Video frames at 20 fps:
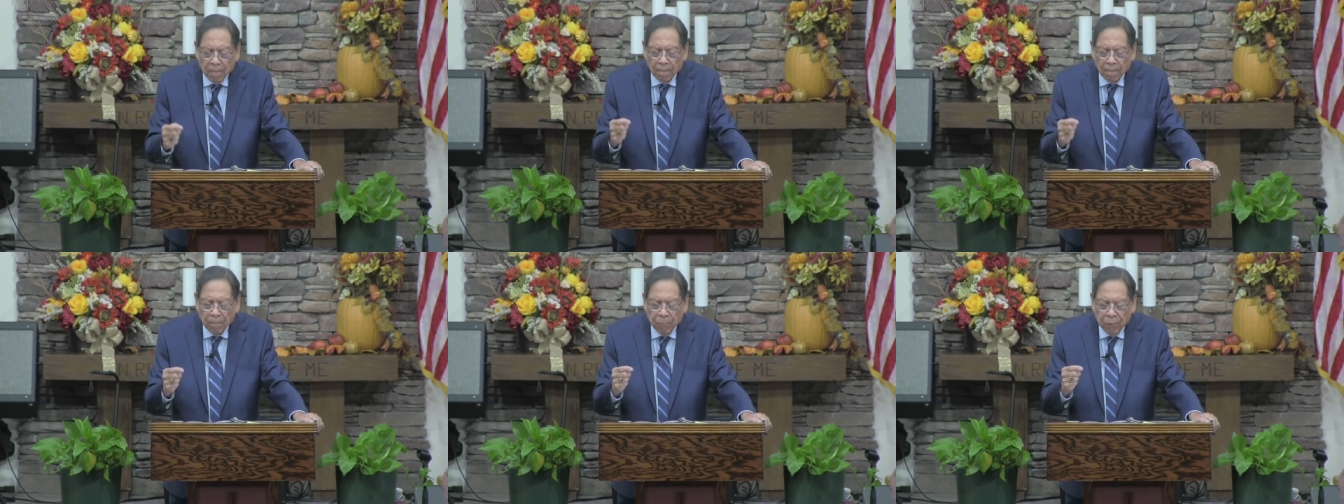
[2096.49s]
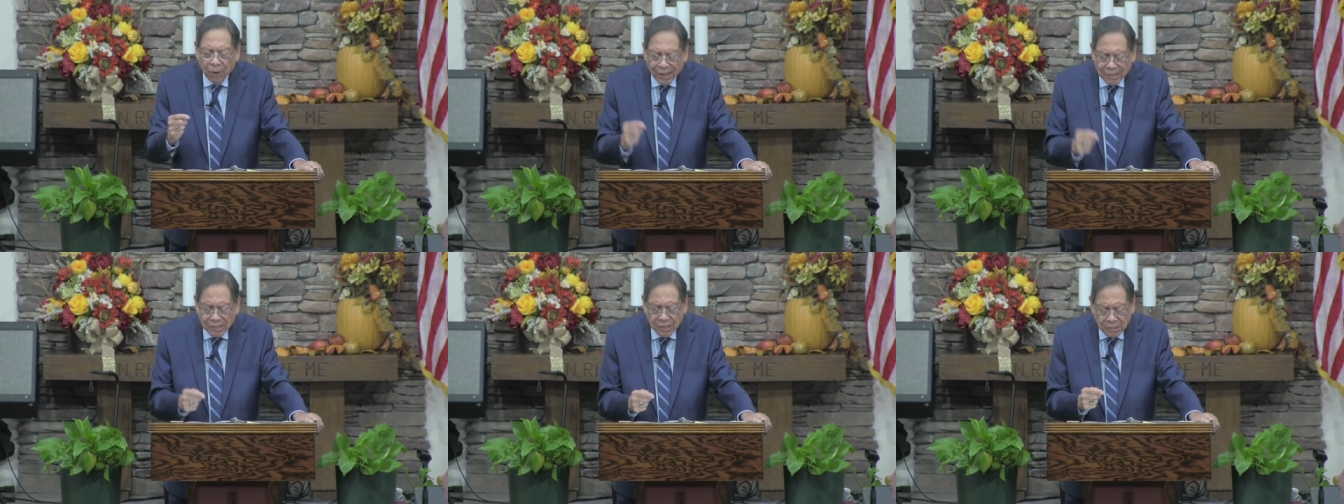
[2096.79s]

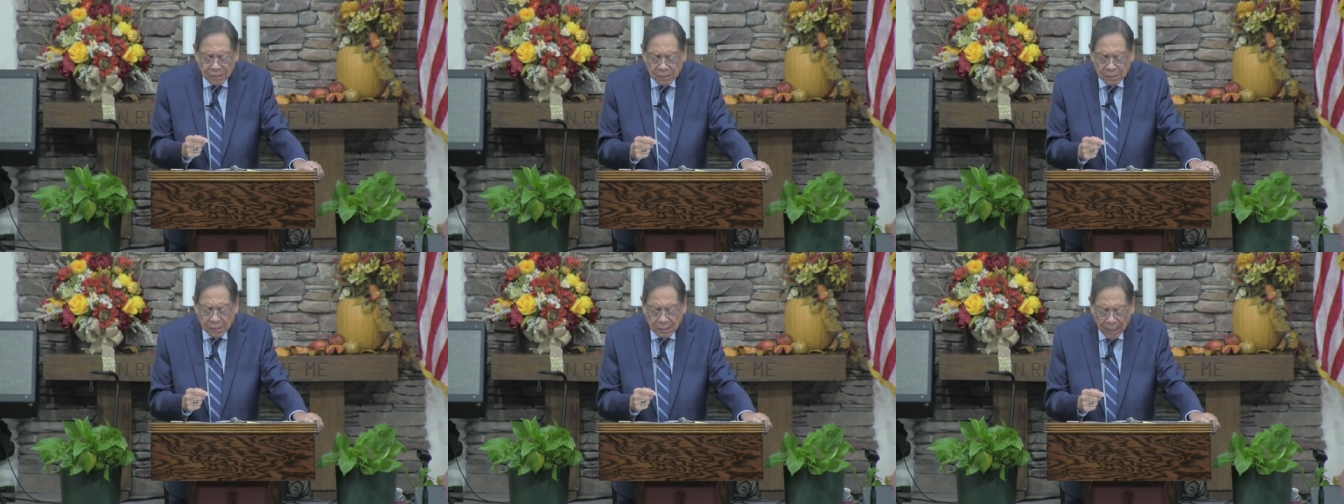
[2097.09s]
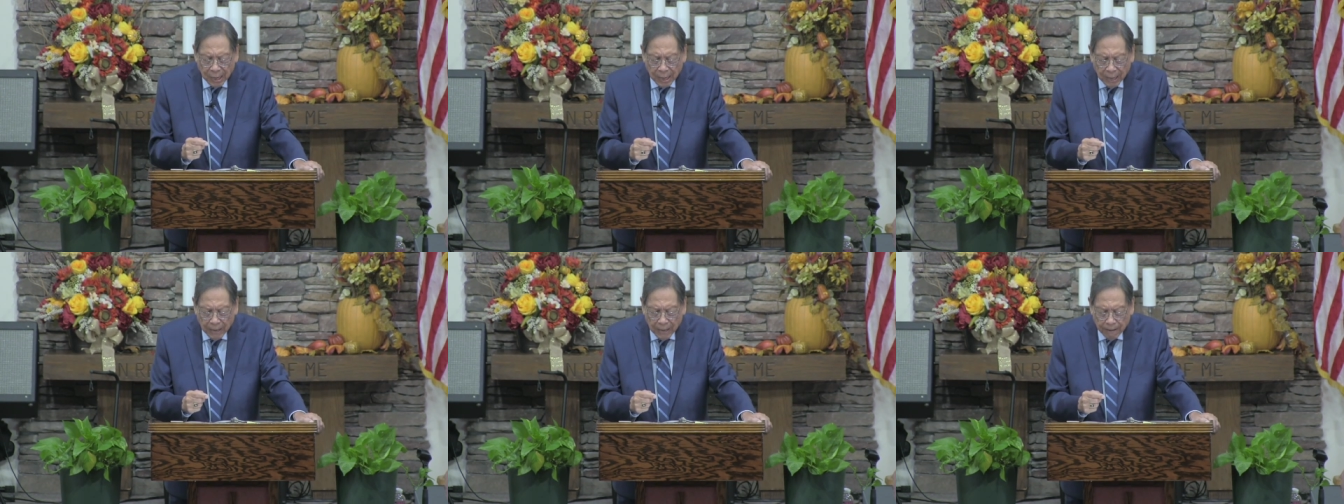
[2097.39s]
Bless us
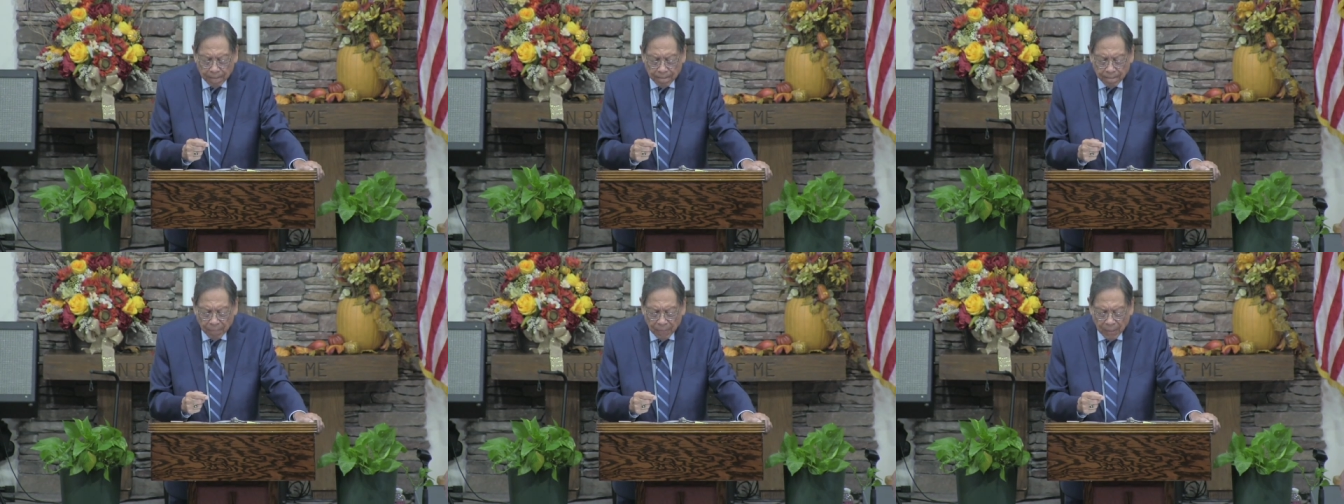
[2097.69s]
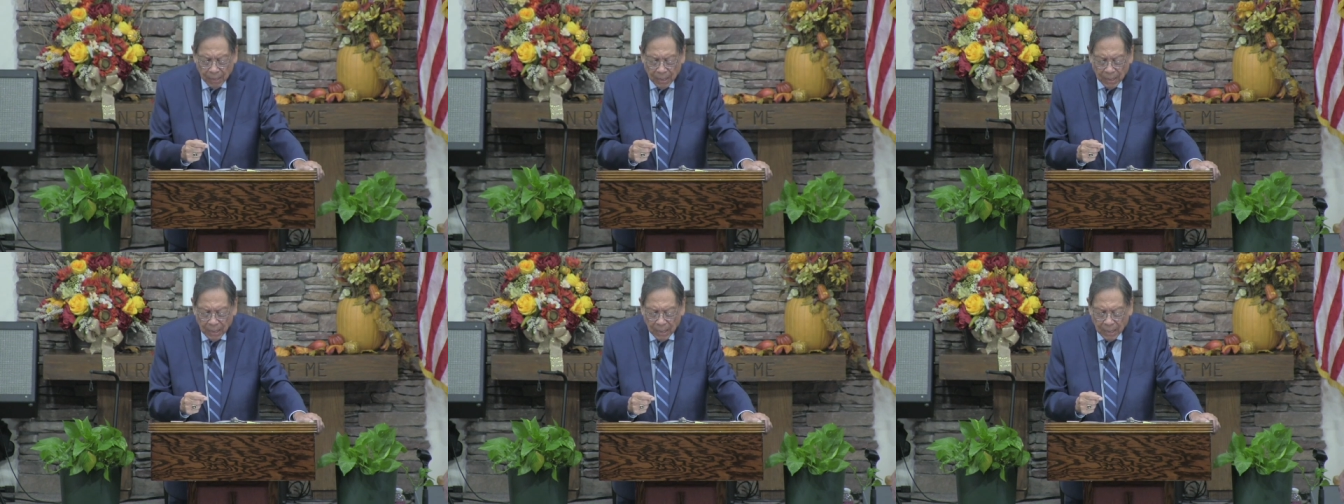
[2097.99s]
today.
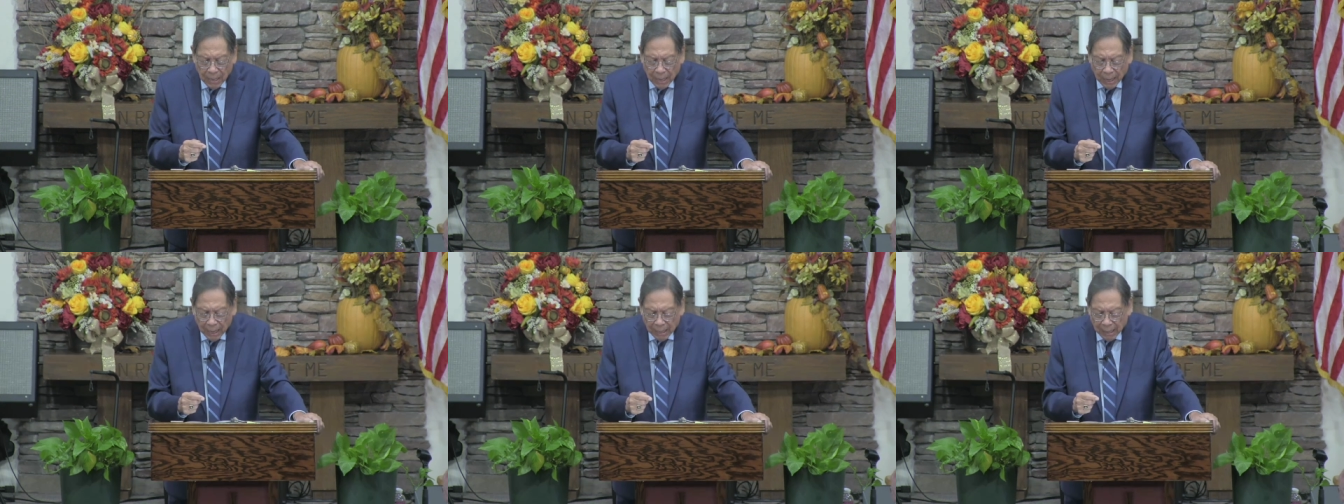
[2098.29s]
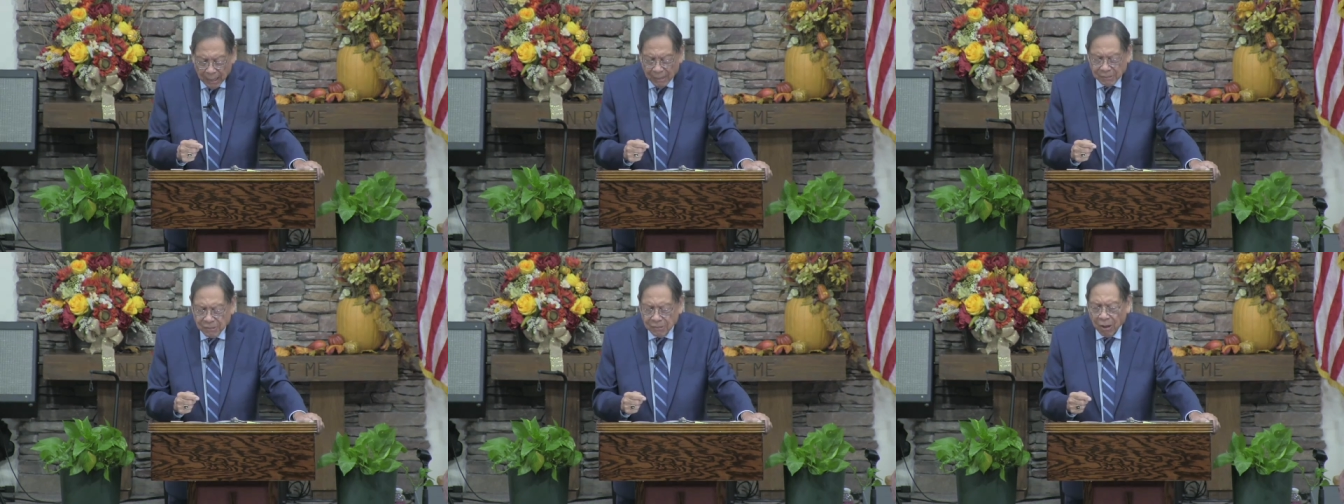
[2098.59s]

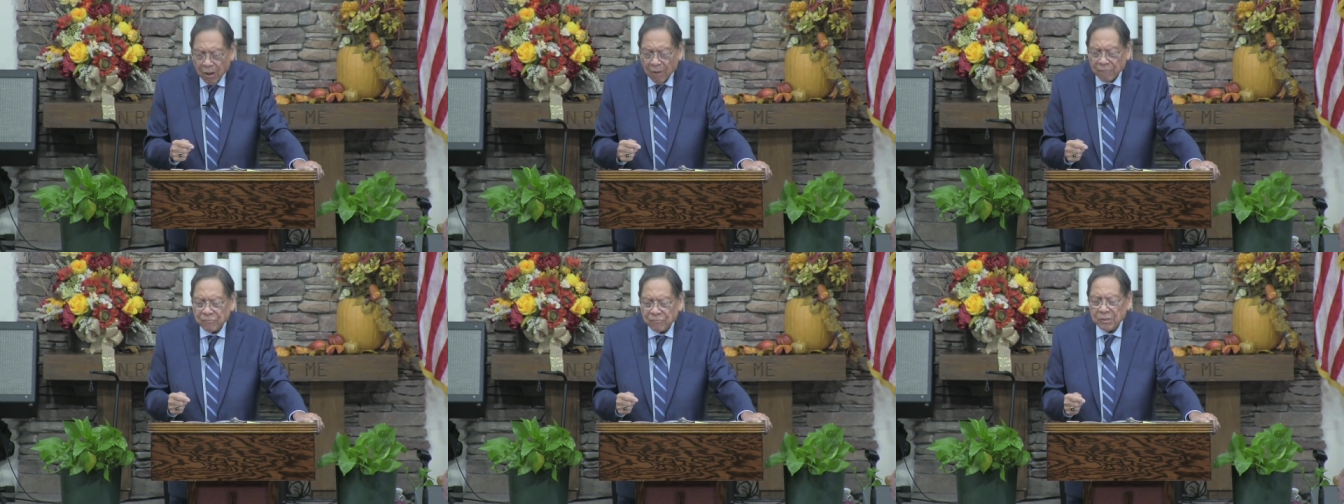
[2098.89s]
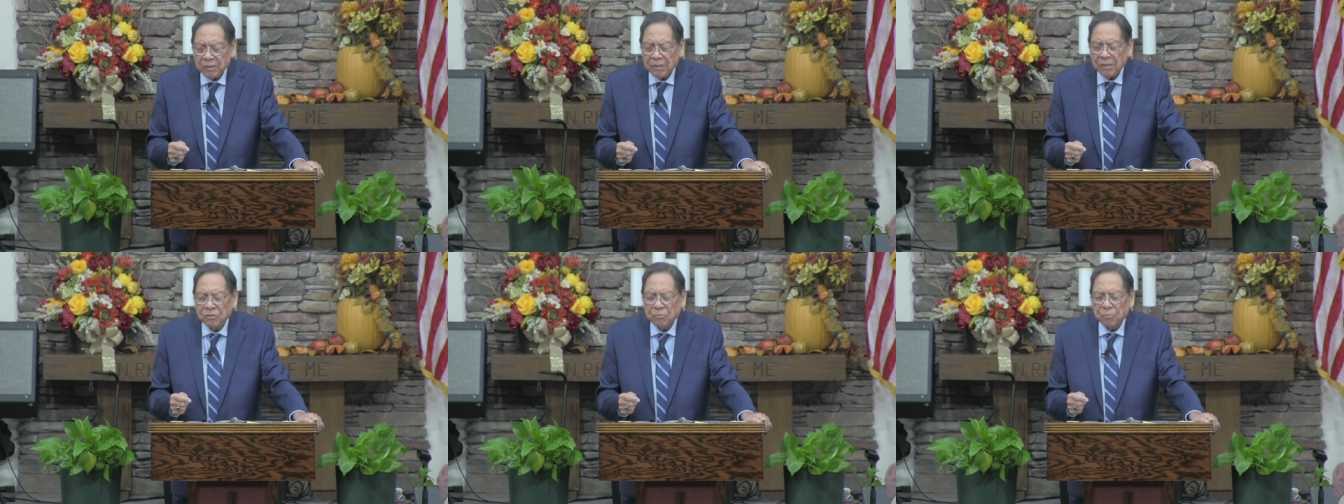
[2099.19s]
And as
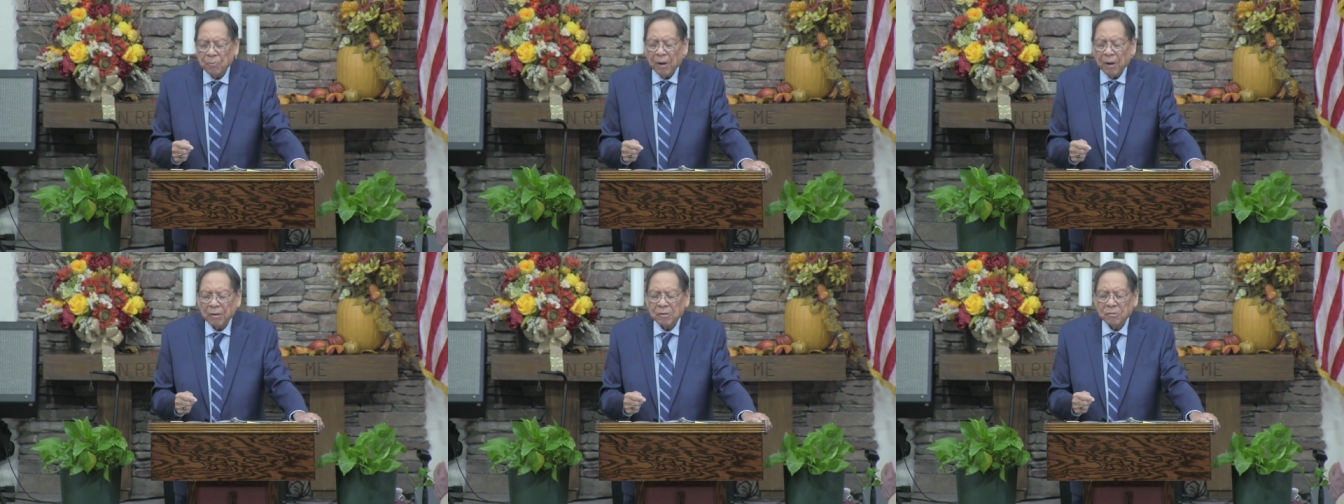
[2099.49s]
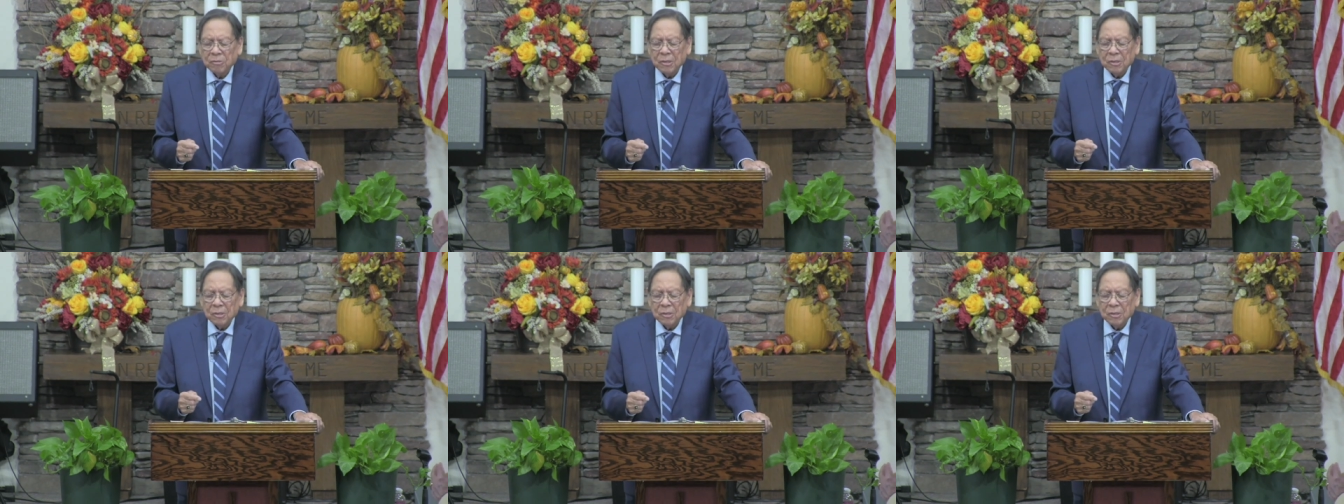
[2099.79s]
often as Mark